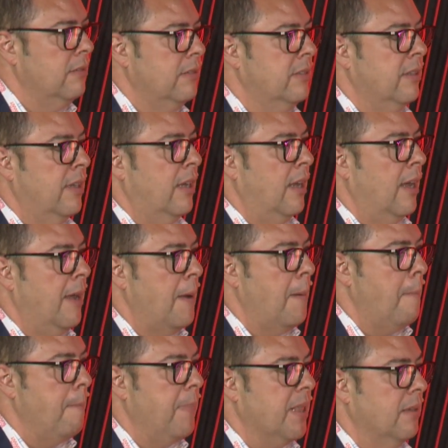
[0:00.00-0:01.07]
is a
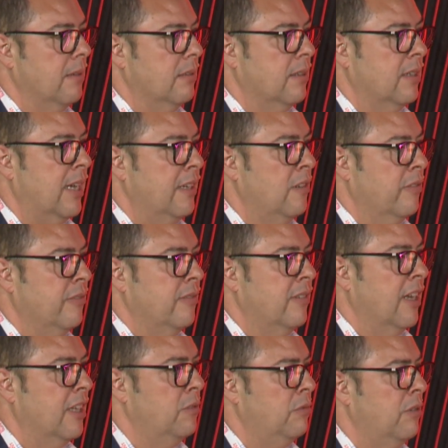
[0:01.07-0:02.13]
kind of
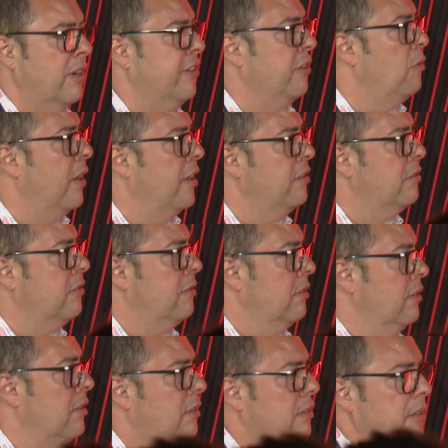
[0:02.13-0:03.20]
natural regulator.
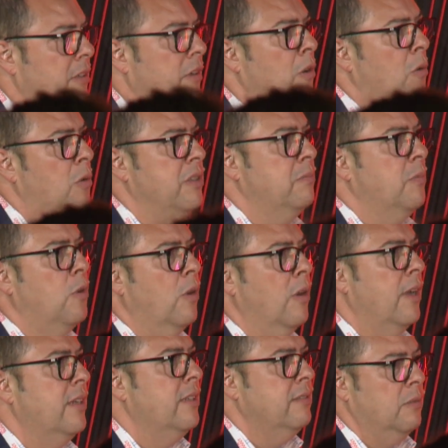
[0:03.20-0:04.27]
It always more or
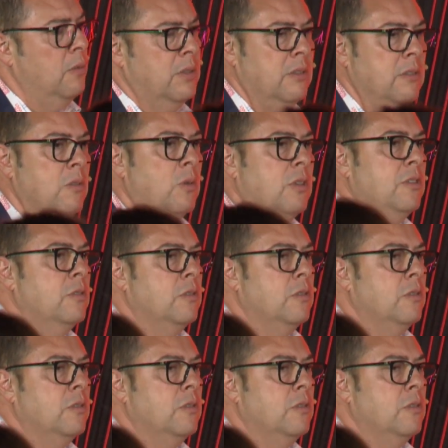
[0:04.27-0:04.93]
less, when you